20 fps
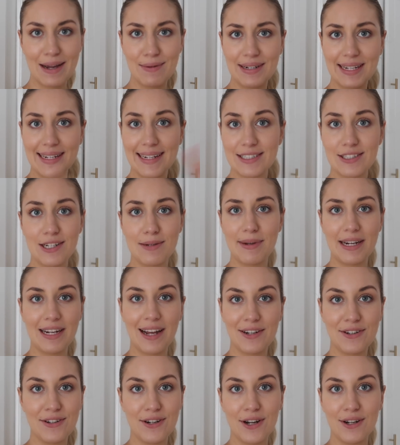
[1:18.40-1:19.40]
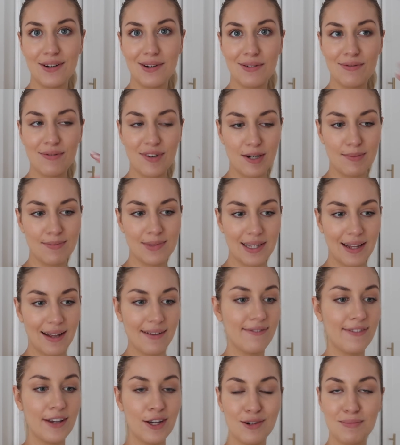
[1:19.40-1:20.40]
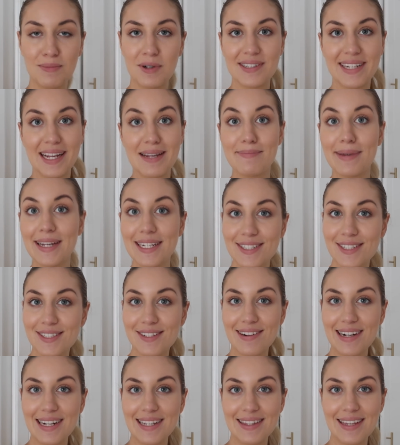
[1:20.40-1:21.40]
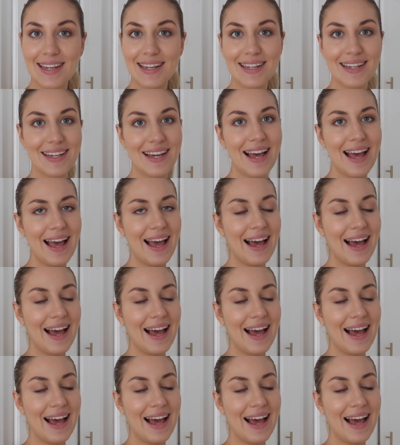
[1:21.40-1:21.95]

there would literally be like no room to like film or take pictures or anything.